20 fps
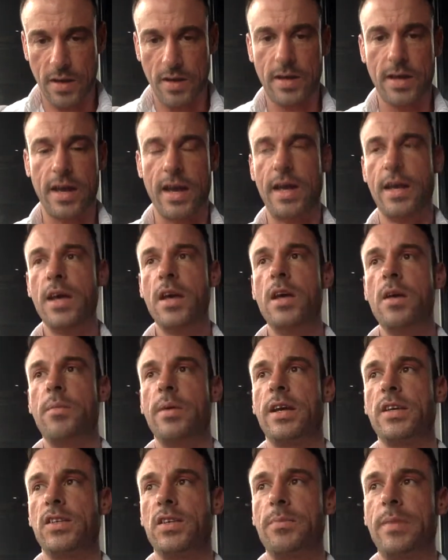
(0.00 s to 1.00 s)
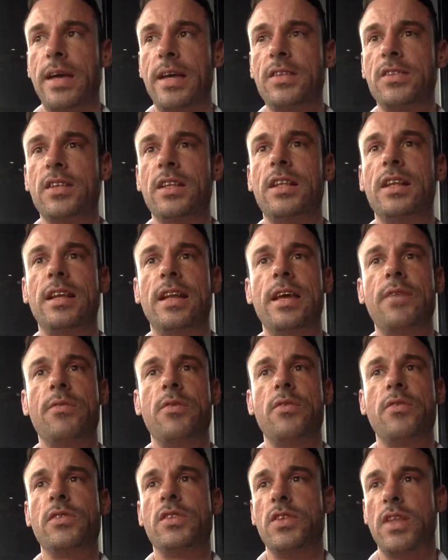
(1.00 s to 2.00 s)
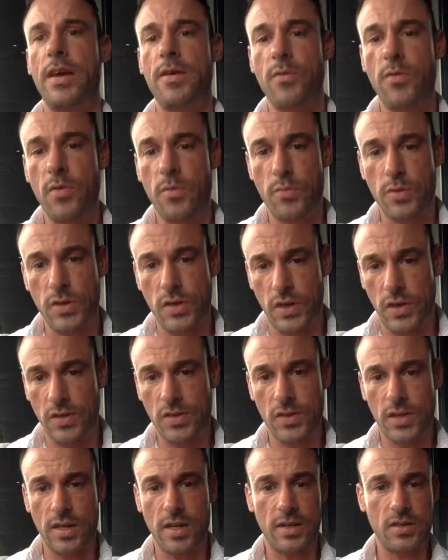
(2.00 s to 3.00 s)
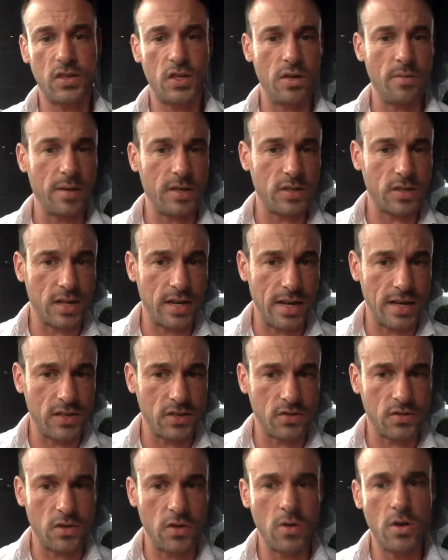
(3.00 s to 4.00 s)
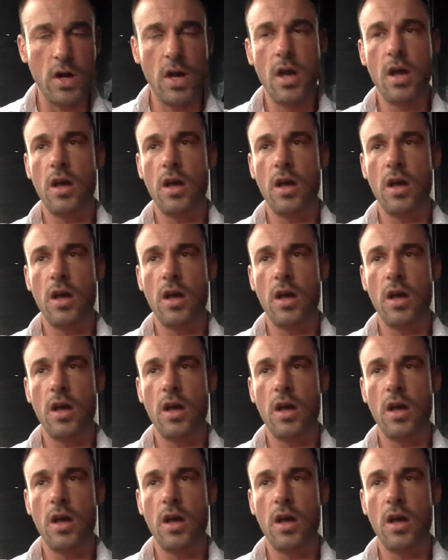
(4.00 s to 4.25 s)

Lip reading: Okay, because it means that the liver is therefore producing like too much cholesterol.